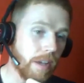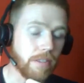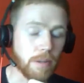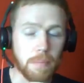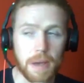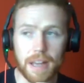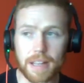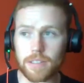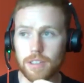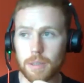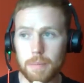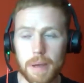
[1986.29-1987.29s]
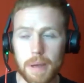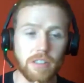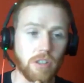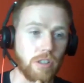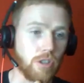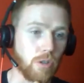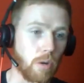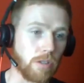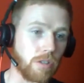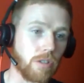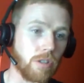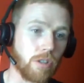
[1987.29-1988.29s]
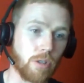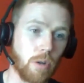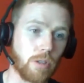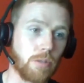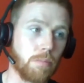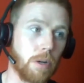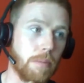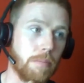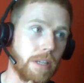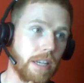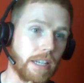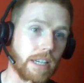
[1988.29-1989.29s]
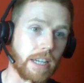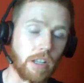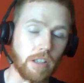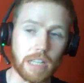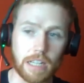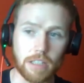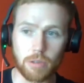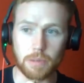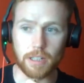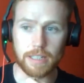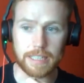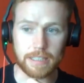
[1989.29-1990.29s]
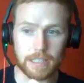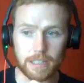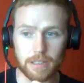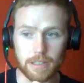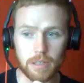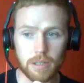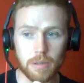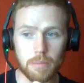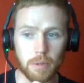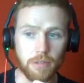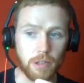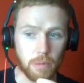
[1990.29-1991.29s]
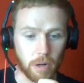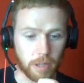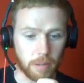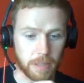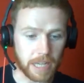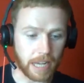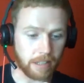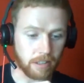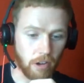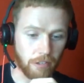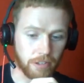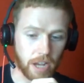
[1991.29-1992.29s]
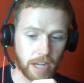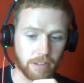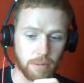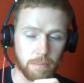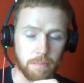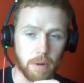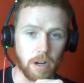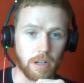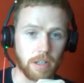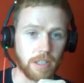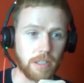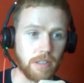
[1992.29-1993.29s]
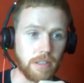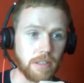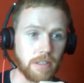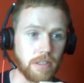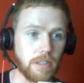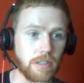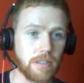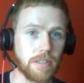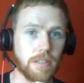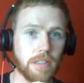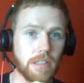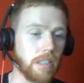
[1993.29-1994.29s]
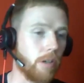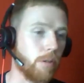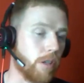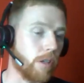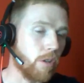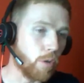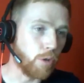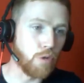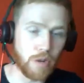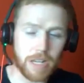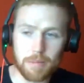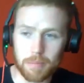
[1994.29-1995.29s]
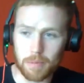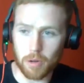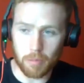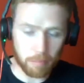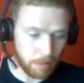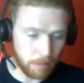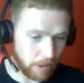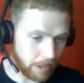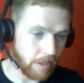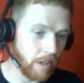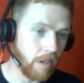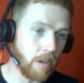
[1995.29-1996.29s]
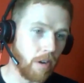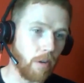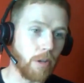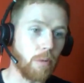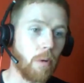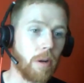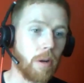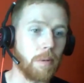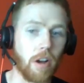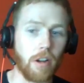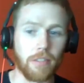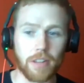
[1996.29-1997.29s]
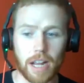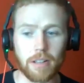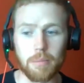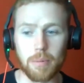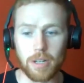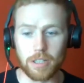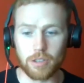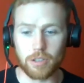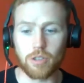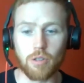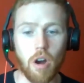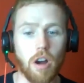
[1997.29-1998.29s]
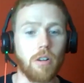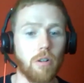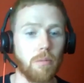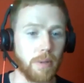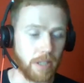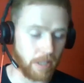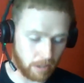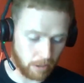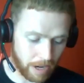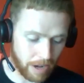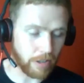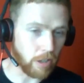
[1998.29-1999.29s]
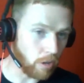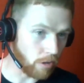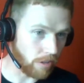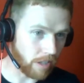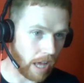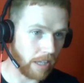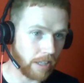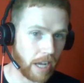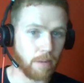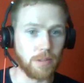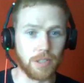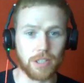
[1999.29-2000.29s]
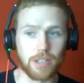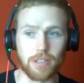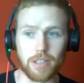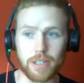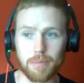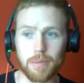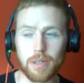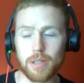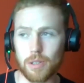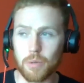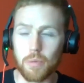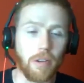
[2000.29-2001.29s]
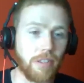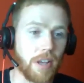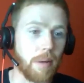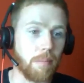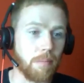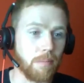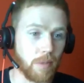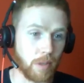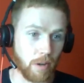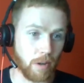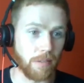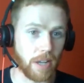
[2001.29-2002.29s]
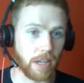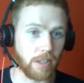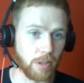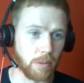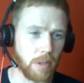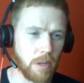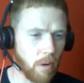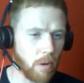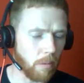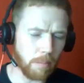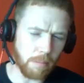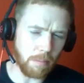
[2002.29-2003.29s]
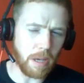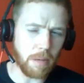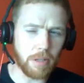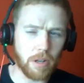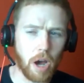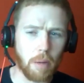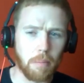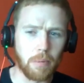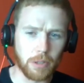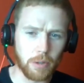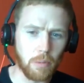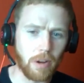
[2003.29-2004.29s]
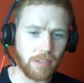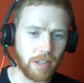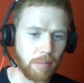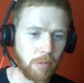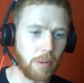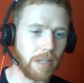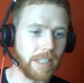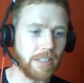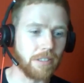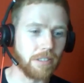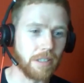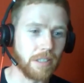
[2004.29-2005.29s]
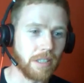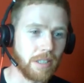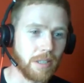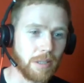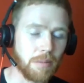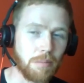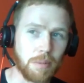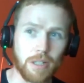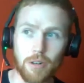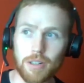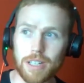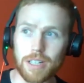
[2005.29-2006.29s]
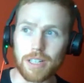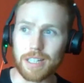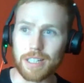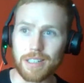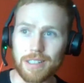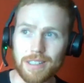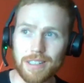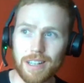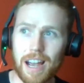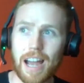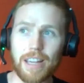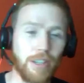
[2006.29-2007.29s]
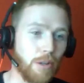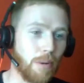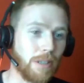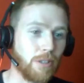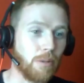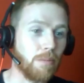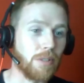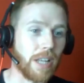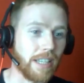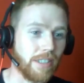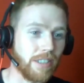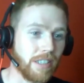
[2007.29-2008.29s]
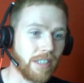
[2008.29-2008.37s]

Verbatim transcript: it depends it depends on the source the source might be you contact someone on linkedin but if you want to be getting contacted by you know your dream company or you want to be contacted by a strong company who have a good talent acquisition team, you want them to contact you. Or maybe not, but you want them to at least be looking at you at some stage.